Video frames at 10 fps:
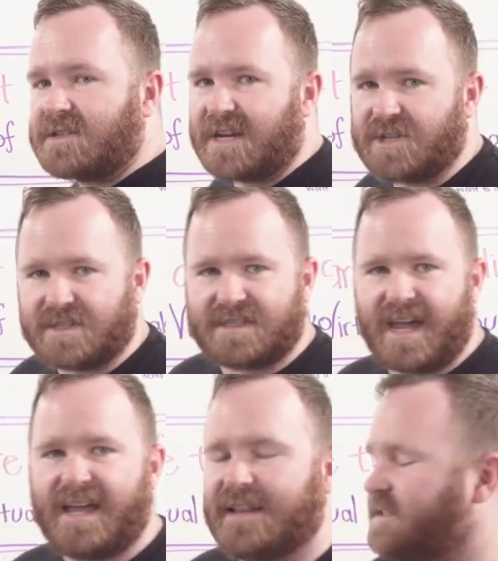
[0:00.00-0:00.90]
sessions and say,
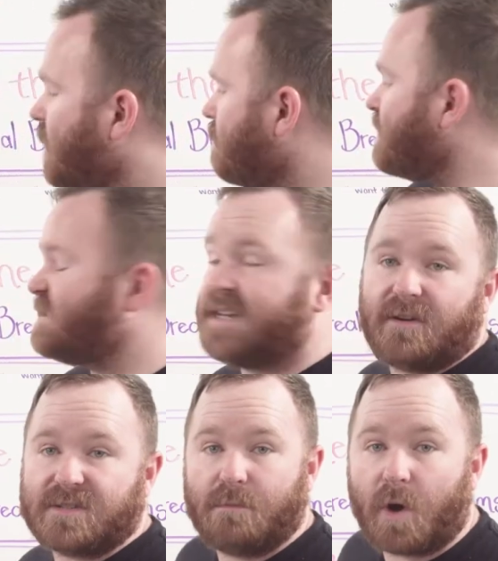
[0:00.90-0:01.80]
hey, let's talk about
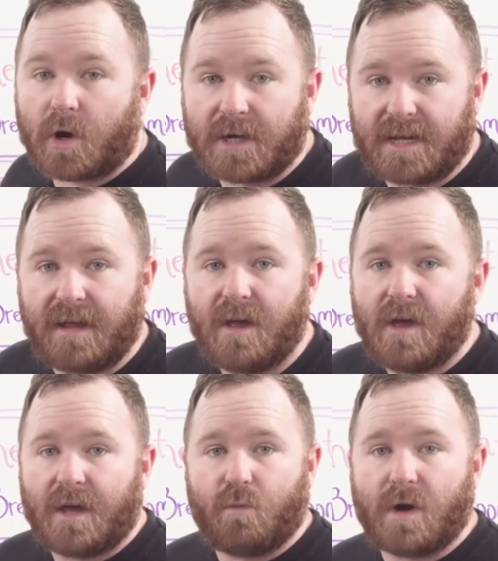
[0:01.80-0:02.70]
sales and marketing
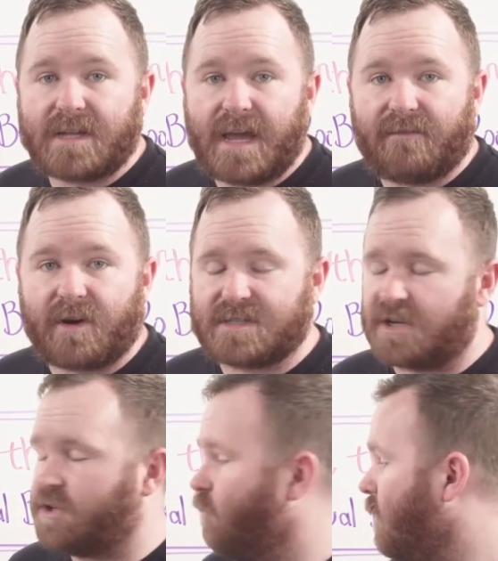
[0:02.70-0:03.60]
in one campfire session.